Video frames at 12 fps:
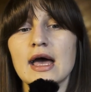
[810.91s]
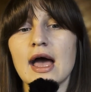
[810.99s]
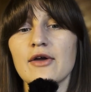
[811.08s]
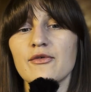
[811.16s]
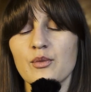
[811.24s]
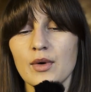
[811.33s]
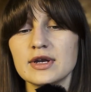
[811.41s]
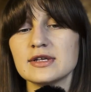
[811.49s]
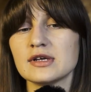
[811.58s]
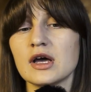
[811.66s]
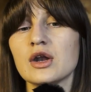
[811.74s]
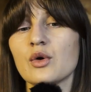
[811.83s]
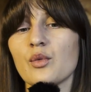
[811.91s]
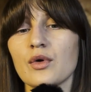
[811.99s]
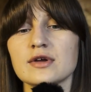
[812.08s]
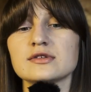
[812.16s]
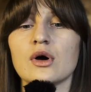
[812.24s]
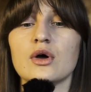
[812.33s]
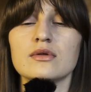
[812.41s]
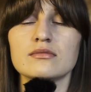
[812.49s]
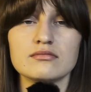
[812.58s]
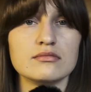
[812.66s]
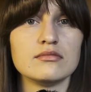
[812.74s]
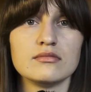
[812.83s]
If one designer works
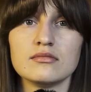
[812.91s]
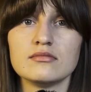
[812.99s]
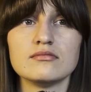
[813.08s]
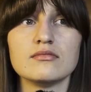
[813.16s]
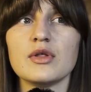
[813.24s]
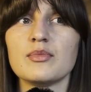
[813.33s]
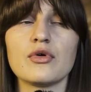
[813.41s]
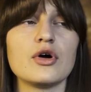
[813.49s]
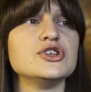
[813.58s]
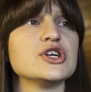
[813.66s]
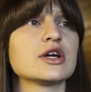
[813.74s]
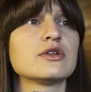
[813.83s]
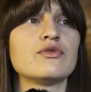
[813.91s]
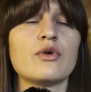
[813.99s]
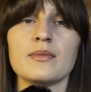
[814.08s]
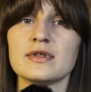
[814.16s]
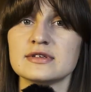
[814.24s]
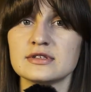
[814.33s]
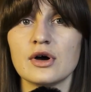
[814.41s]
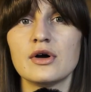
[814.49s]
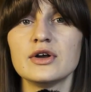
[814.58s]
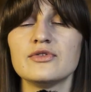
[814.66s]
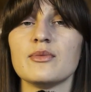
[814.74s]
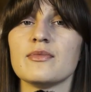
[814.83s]
on the project from the
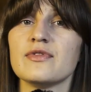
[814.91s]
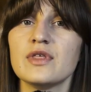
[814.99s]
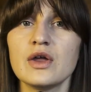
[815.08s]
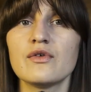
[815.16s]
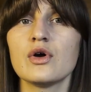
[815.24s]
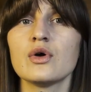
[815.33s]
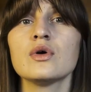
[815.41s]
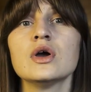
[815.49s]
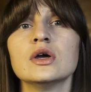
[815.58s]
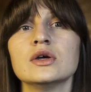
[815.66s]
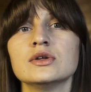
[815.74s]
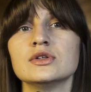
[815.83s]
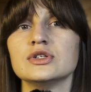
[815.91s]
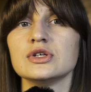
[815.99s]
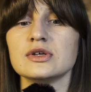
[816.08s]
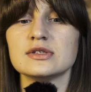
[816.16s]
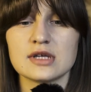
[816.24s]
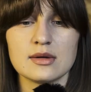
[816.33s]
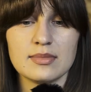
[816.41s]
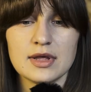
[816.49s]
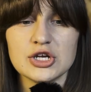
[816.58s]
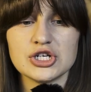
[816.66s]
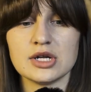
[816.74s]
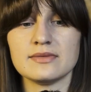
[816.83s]
start, from 0 to its
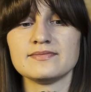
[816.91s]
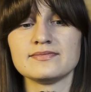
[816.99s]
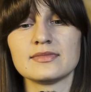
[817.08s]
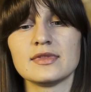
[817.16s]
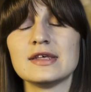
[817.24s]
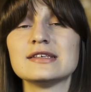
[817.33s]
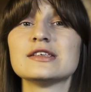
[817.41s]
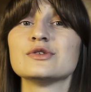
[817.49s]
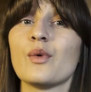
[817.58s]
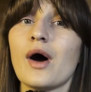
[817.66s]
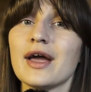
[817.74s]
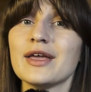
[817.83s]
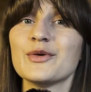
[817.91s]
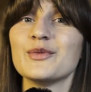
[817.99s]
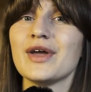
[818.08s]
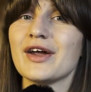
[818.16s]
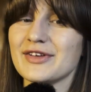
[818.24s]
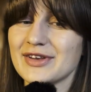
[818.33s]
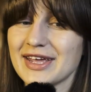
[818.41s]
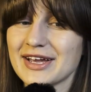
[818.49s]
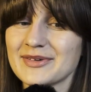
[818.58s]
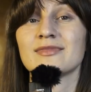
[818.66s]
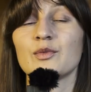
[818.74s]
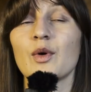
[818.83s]
completion. This is why we are
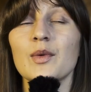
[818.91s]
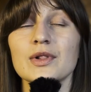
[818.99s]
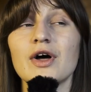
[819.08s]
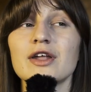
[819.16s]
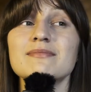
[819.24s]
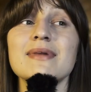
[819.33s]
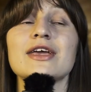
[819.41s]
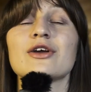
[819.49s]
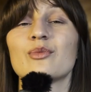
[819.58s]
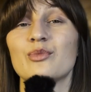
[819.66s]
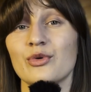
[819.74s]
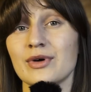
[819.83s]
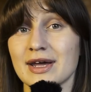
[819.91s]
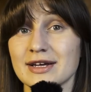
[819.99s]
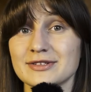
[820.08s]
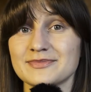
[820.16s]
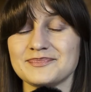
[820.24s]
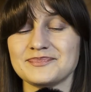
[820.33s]
unique. We will not make your product